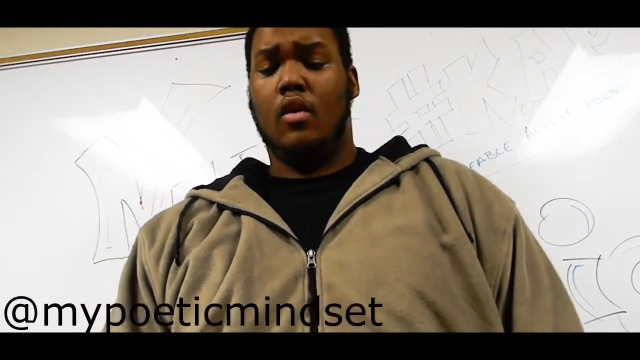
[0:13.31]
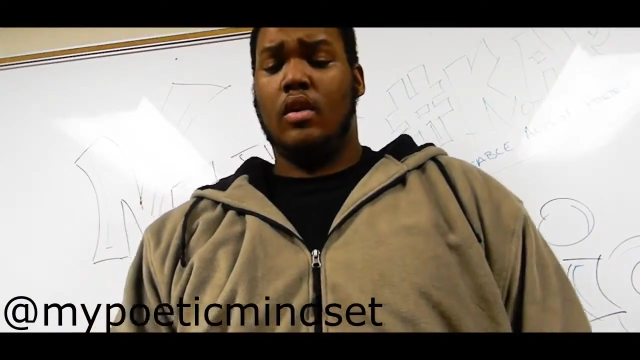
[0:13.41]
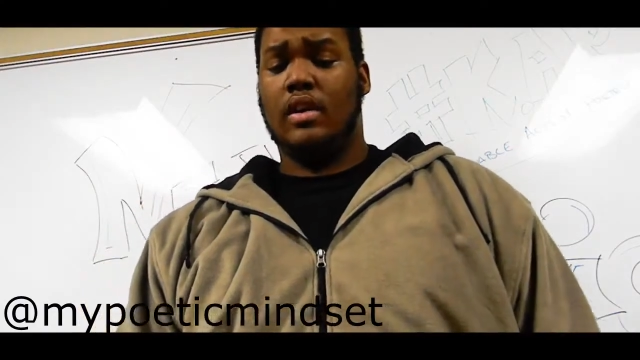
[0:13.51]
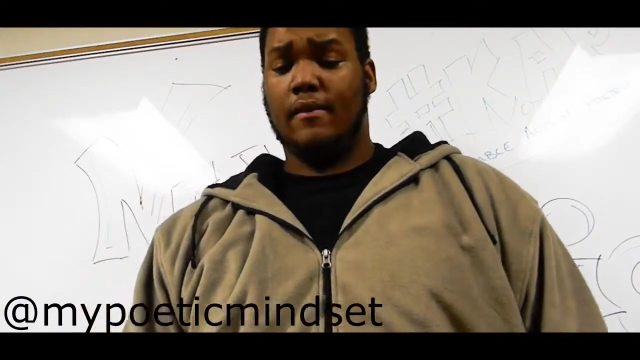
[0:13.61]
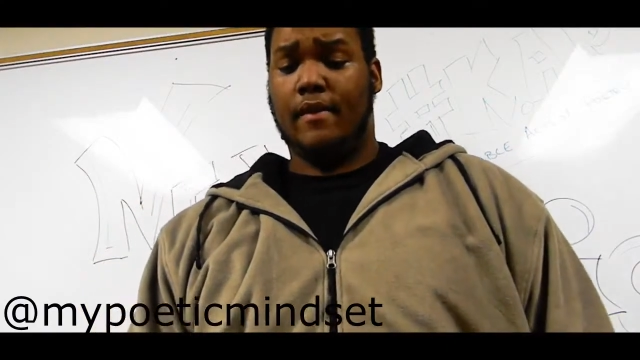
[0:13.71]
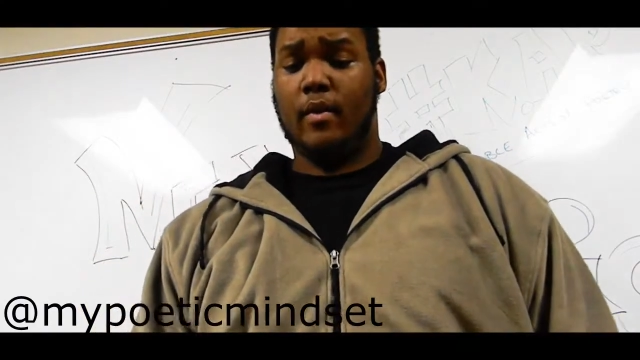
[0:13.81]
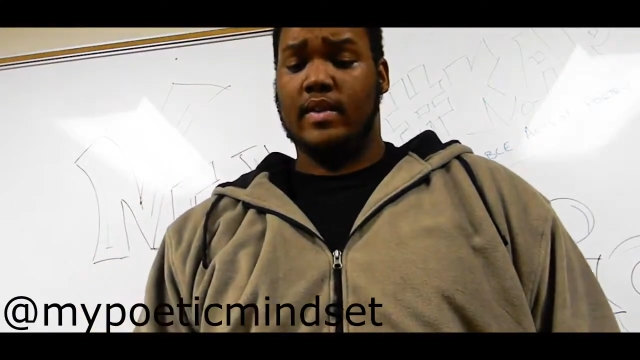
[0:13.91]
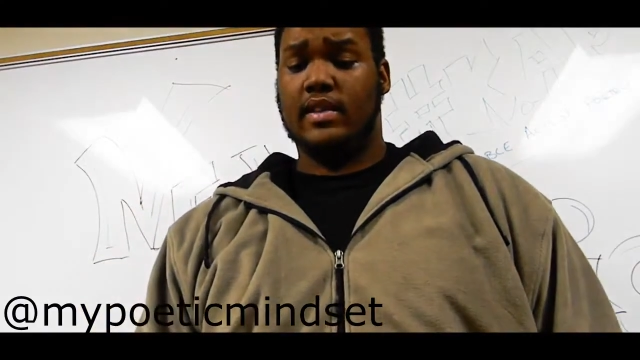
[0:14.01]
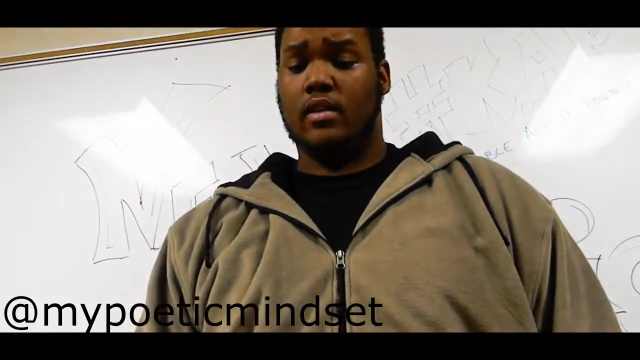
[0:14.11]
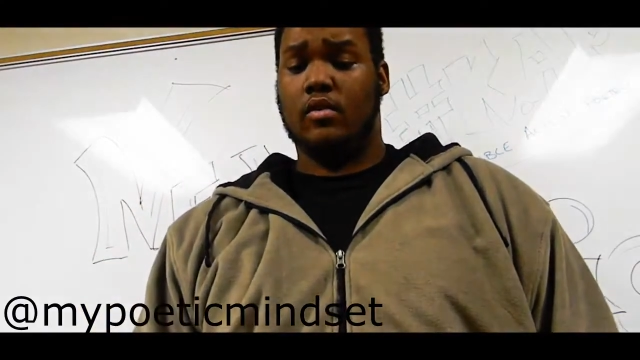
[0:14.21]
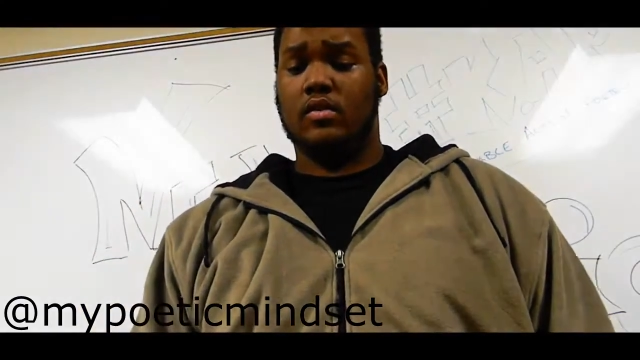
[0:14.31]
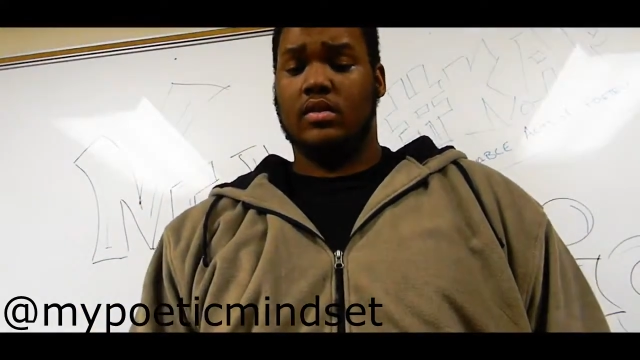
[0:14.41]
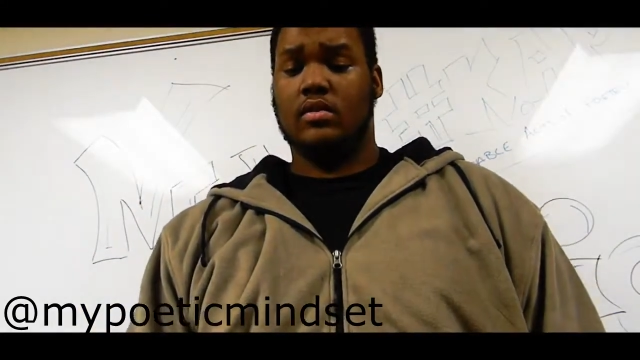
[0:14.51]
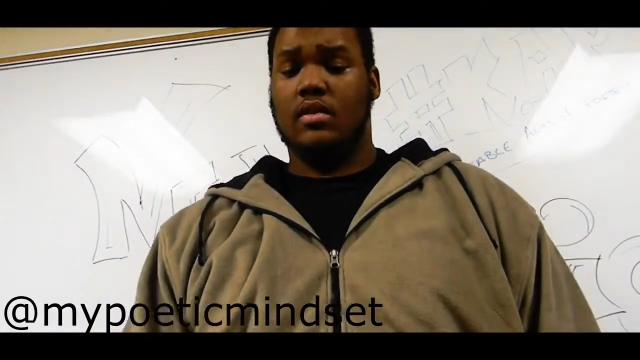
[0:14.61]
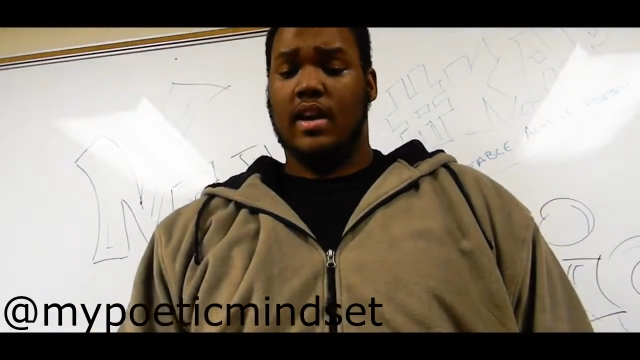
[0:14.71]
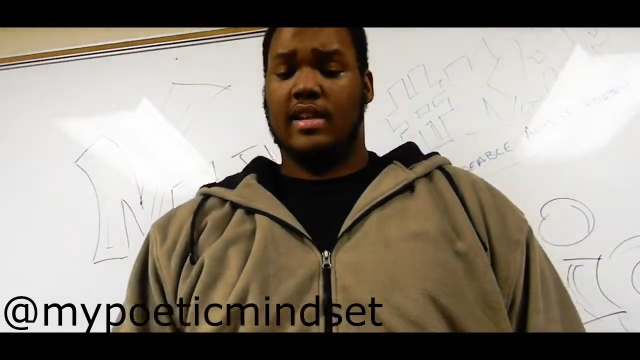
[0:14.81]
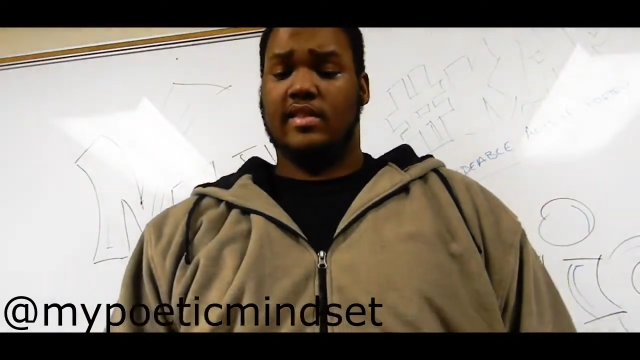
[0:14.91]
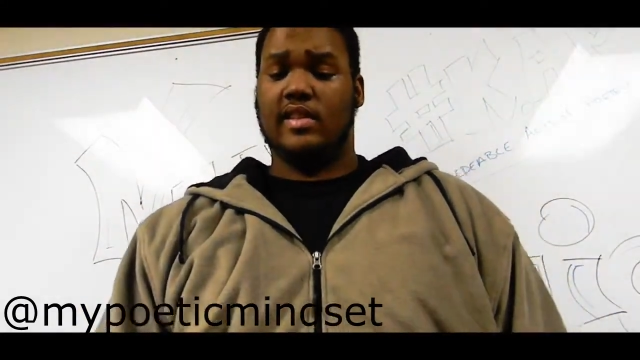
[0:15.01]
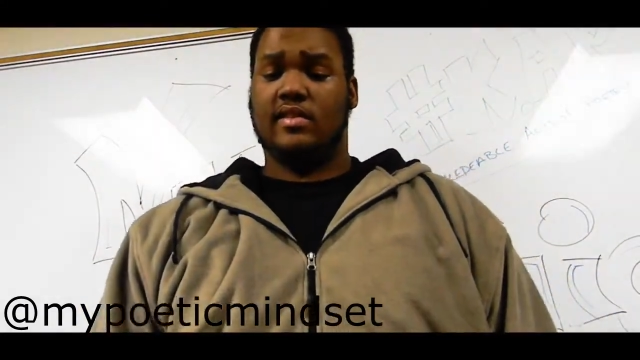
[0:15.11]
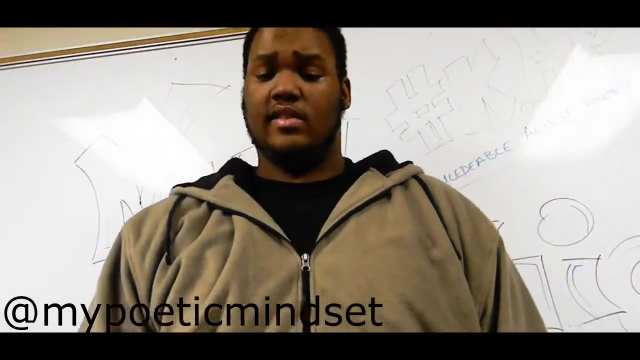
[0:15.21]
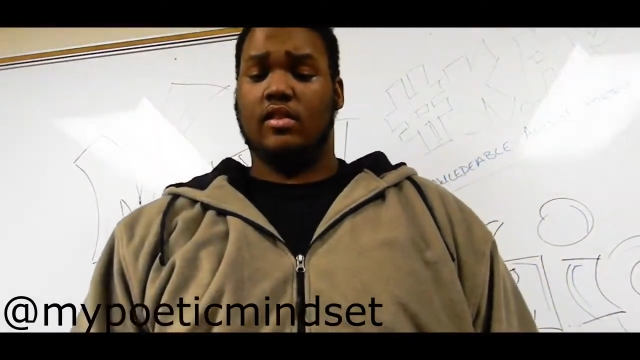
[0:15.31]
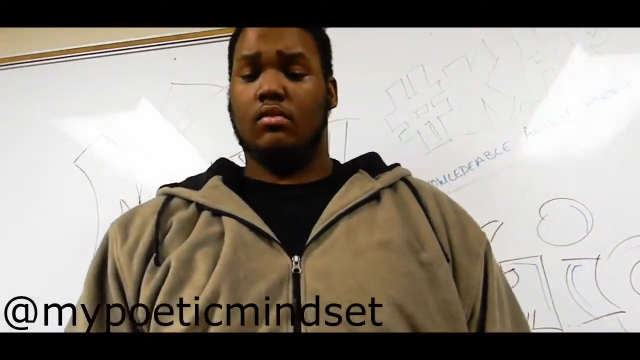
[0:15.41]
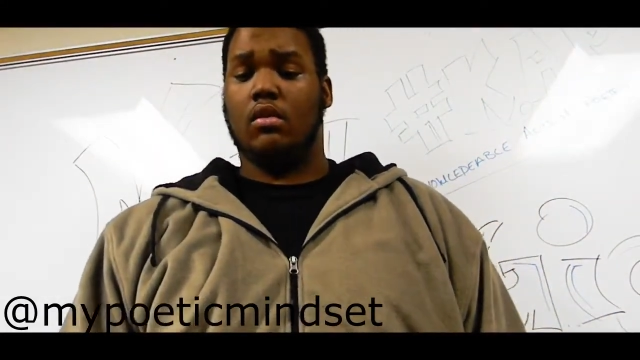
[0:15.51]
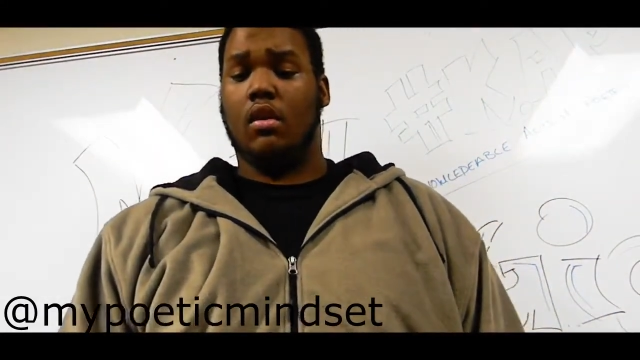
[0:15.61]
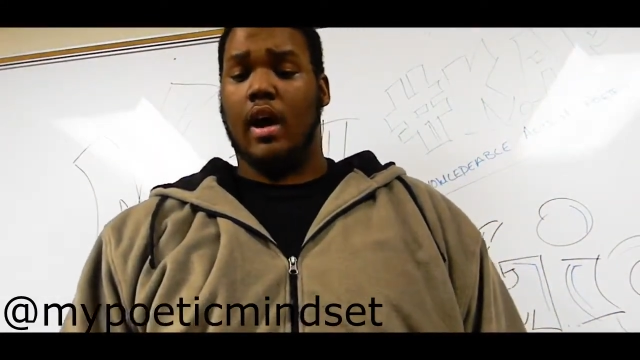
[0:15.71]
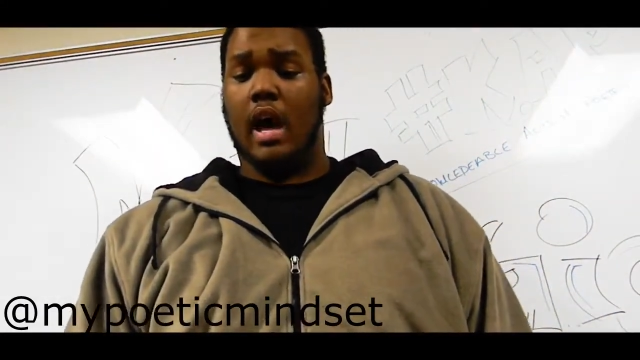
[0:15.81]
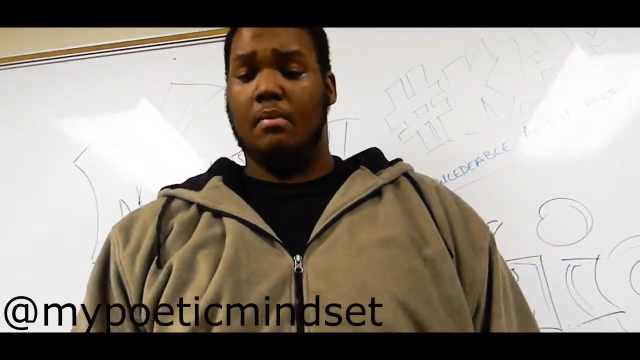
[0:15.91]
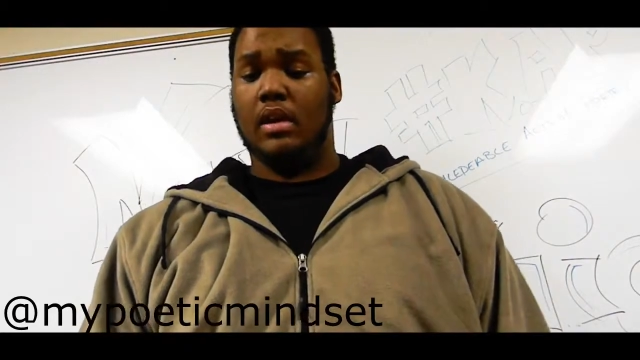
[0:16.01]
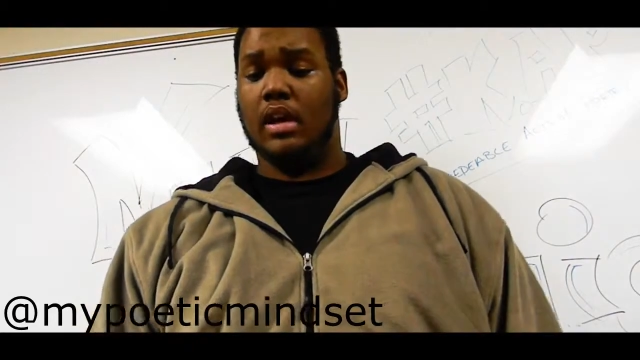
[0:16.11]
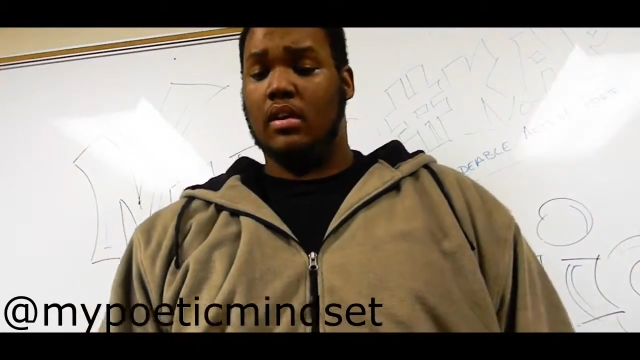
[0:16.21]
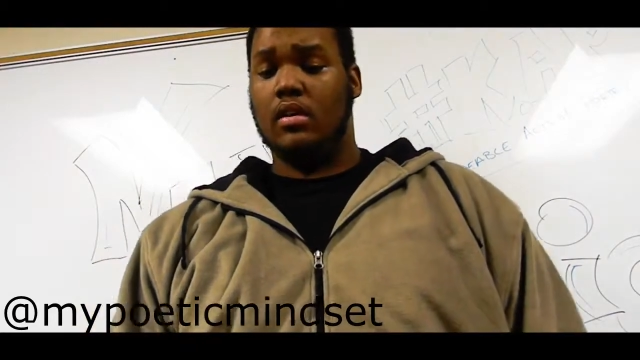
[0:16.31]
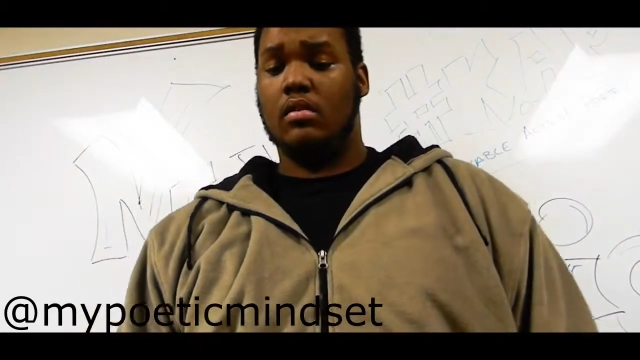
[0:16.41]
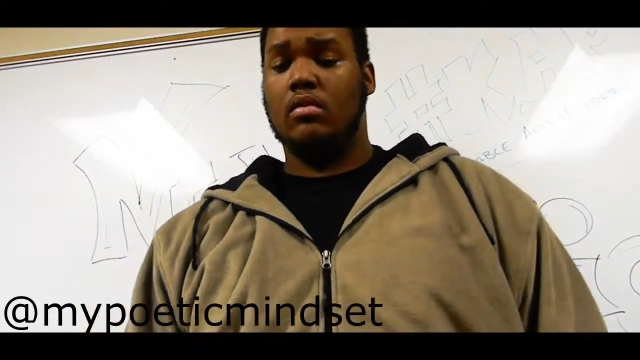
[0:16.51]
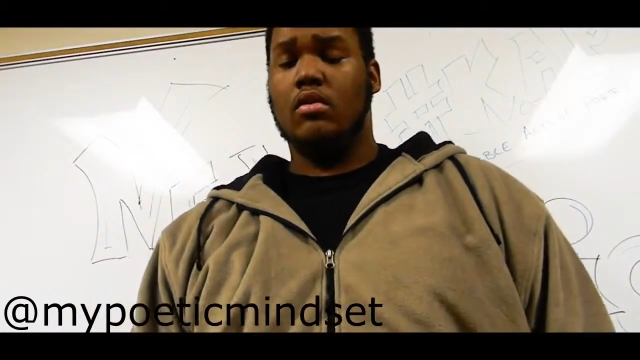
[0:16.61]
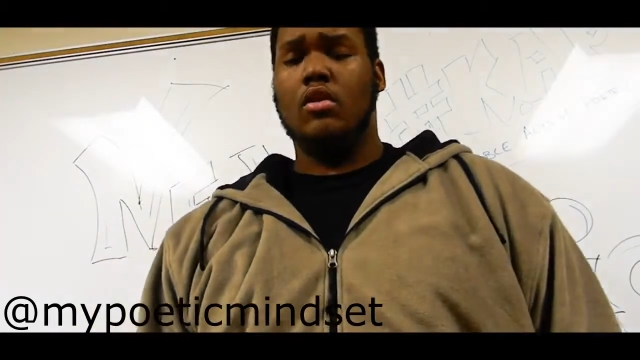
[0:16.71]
Only in fairy tales exists this so-called happy ending.